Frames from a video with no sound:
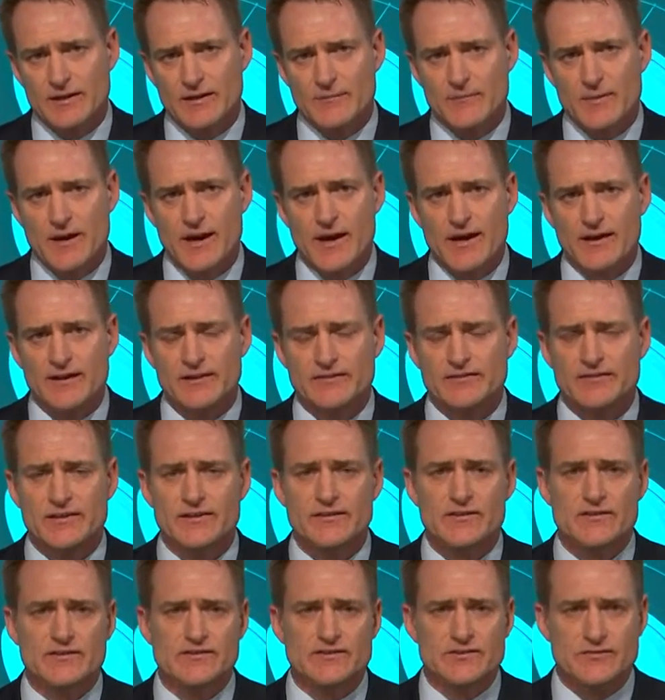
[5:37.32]
markets
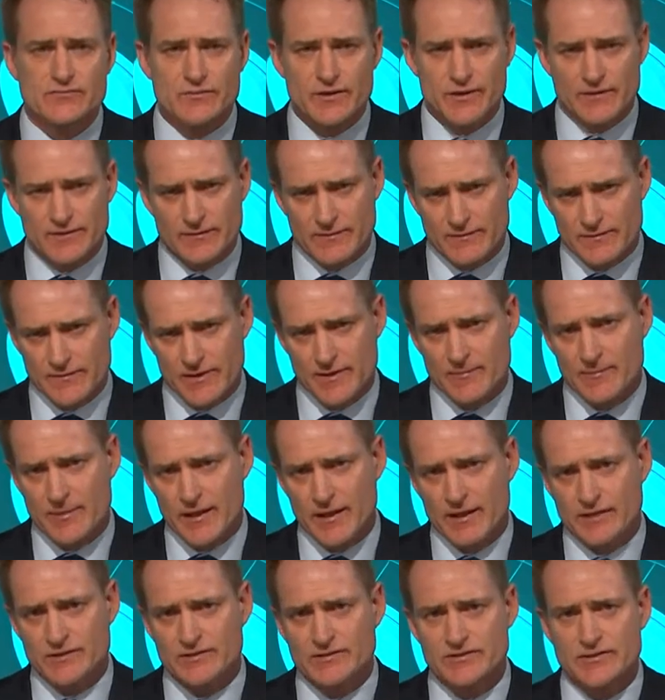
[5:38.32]
and the strength of their
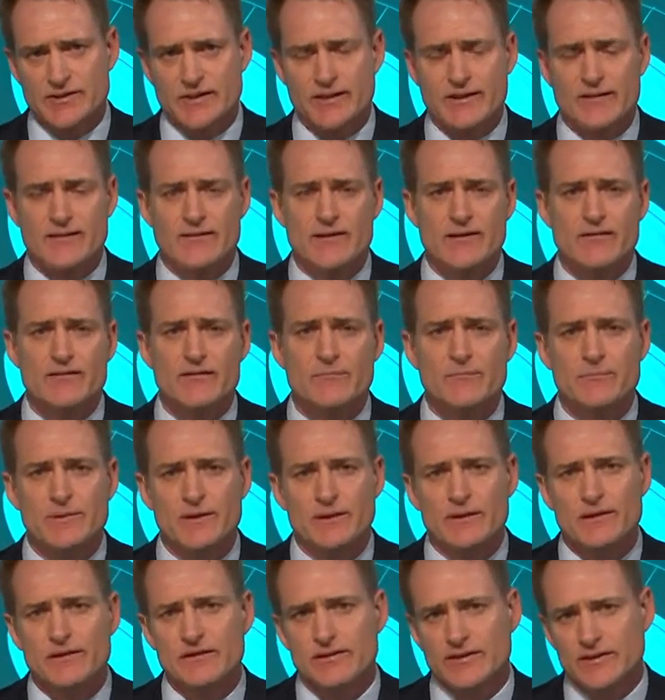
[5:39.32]
balance sheet and their
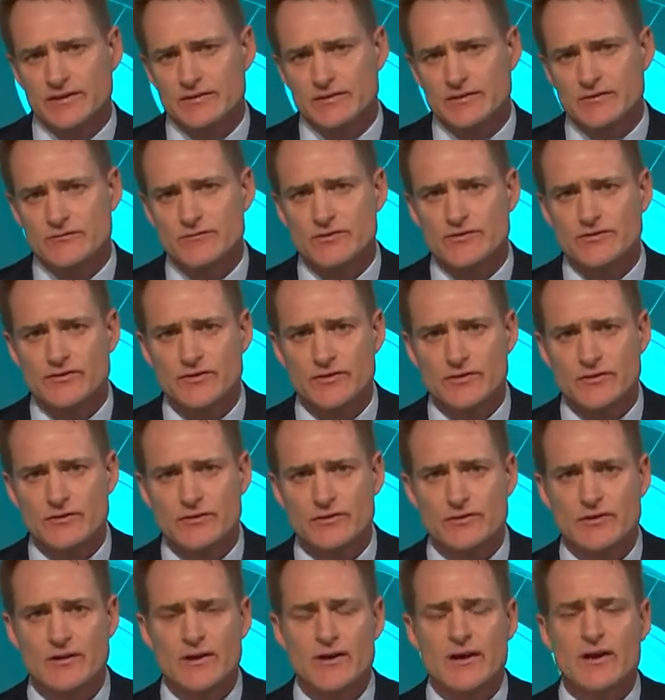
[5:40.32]
ability to
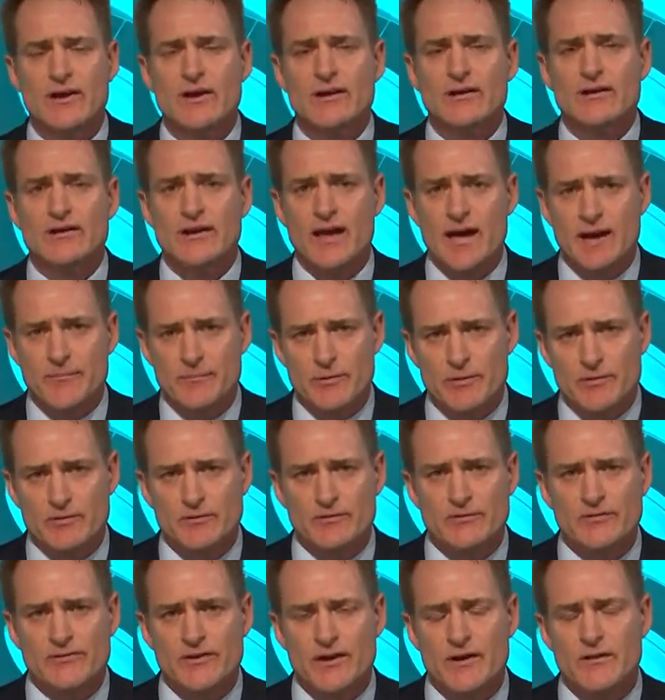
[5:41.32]
return
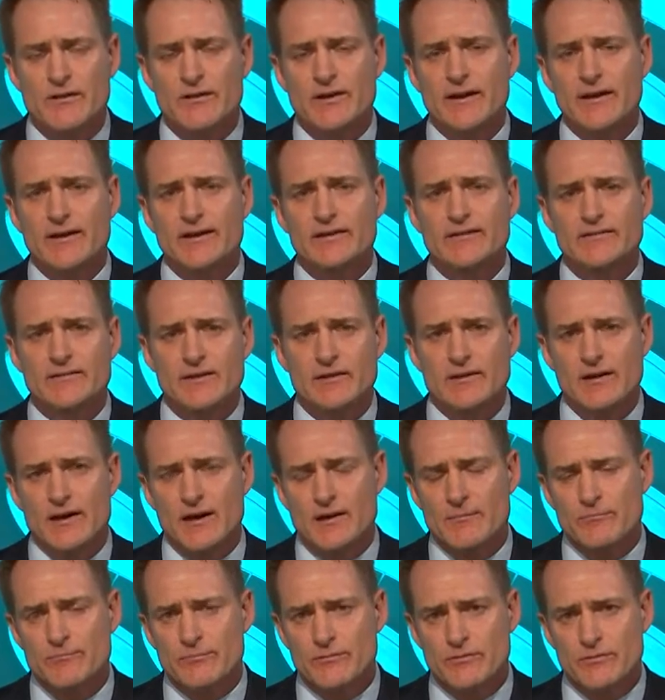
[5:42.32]
capital. So it is
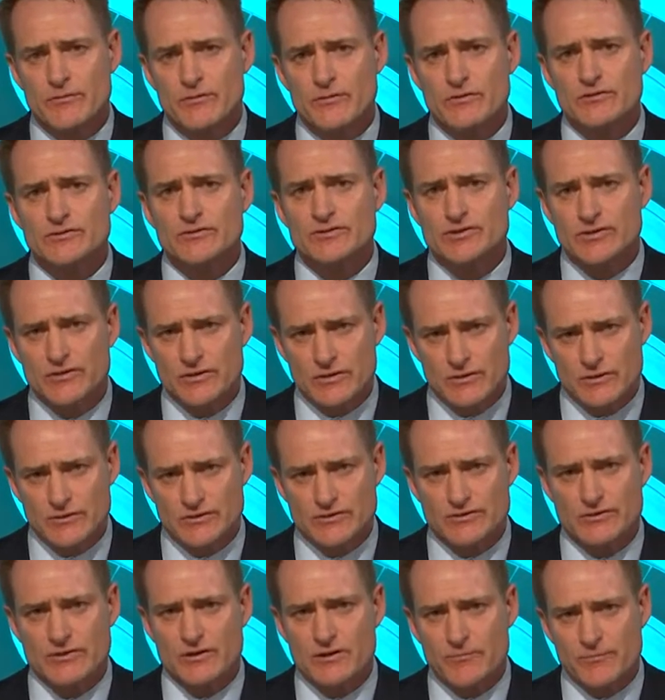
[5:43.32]
a broad
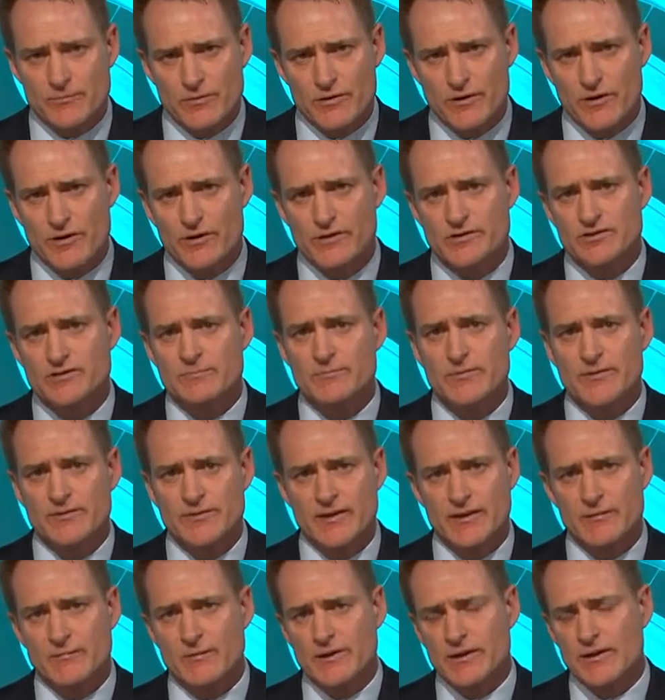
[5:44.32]
church approach, but
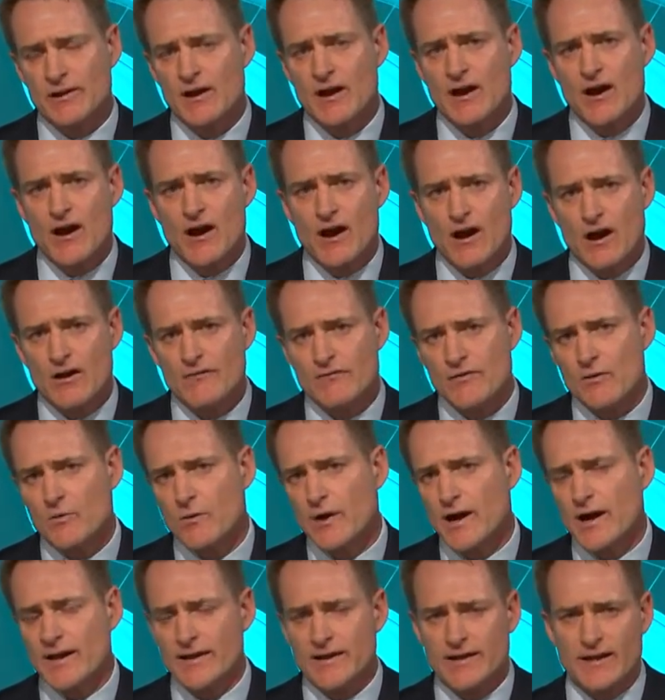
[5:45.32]
then we
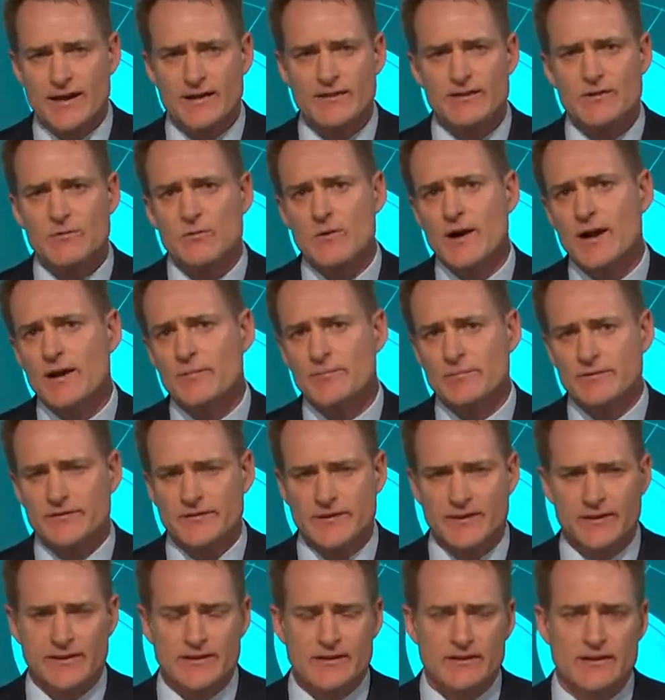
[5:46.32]
overweight and underweight
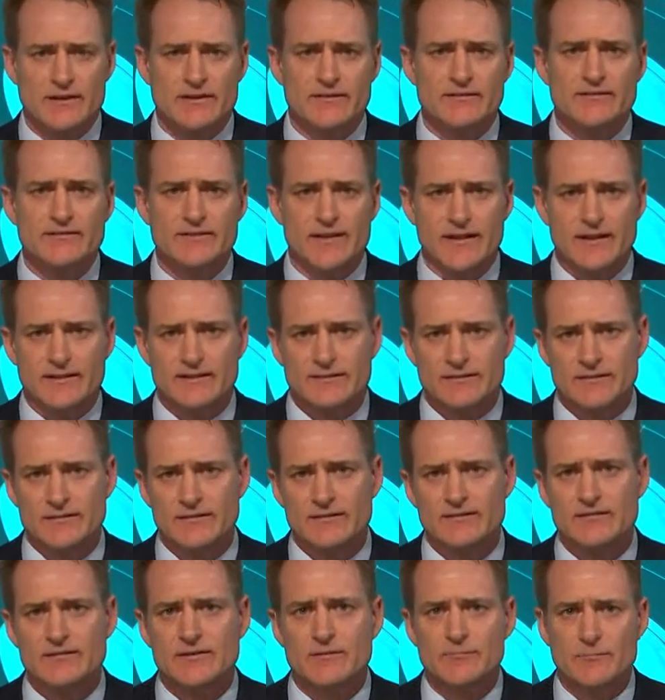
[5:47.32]
particular
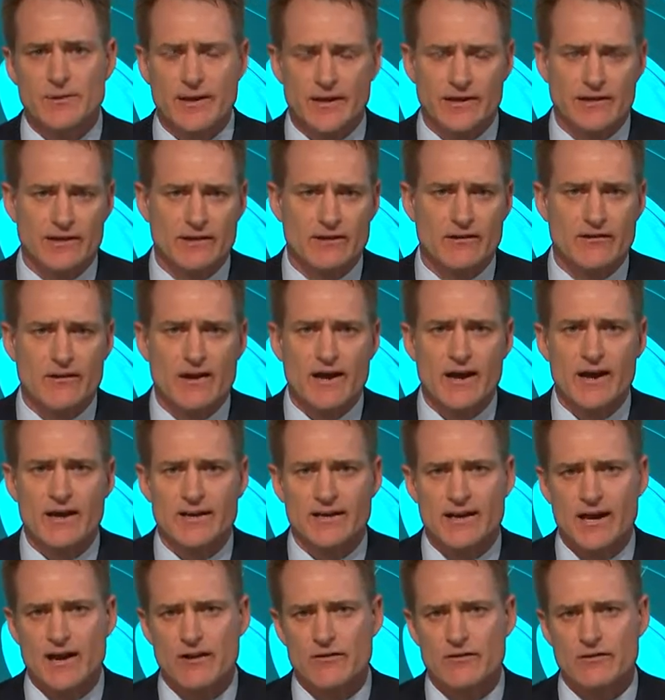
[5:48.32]
sectors depending on our
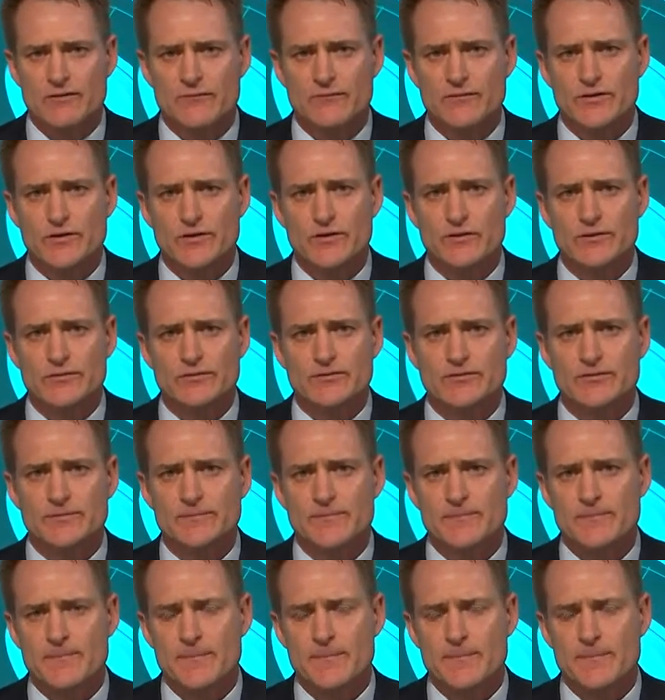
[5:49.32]
current views.